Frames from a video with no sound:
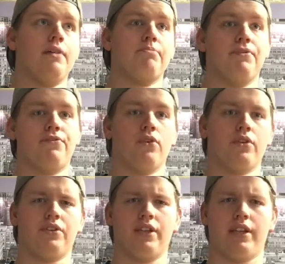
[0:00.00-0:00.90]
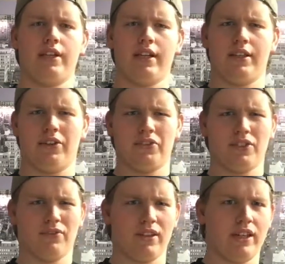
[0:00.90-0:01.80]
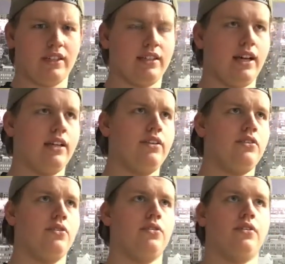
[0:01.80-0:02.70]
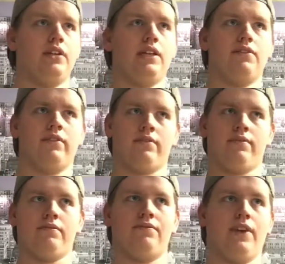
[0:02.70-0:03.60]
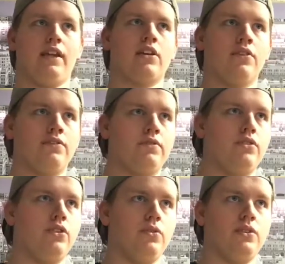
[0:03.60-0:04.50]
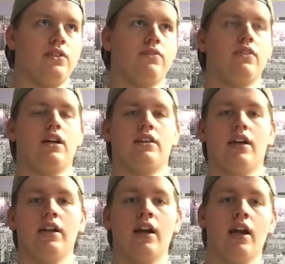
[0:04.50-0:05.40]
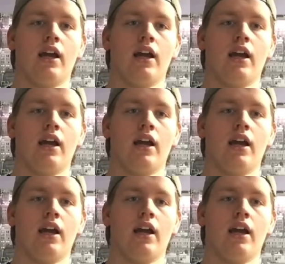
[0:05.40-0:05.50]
before they announce something like that, or even think of doing something like that.